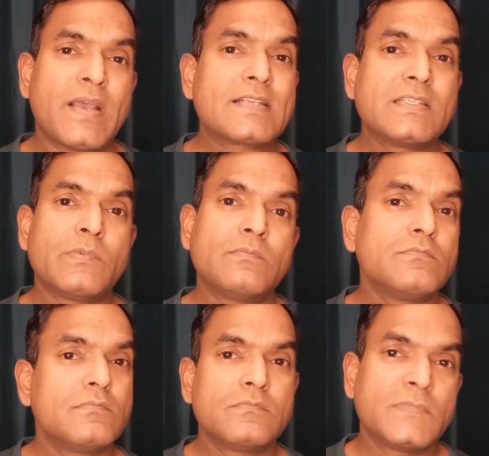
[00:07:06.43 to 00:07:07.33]

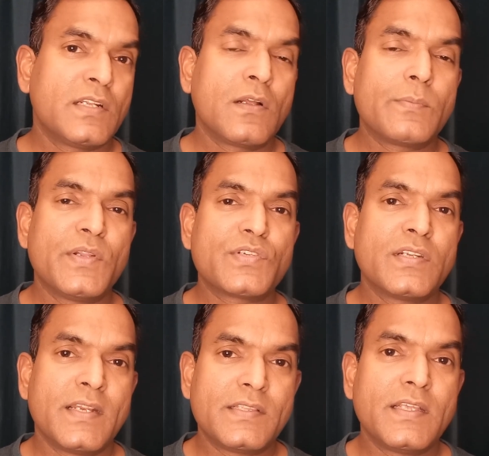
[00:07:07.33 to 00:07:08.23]
Maximum they not
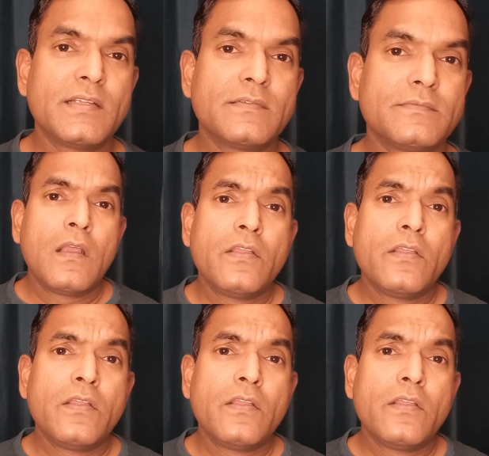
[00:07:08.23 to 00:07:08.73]
mention anything.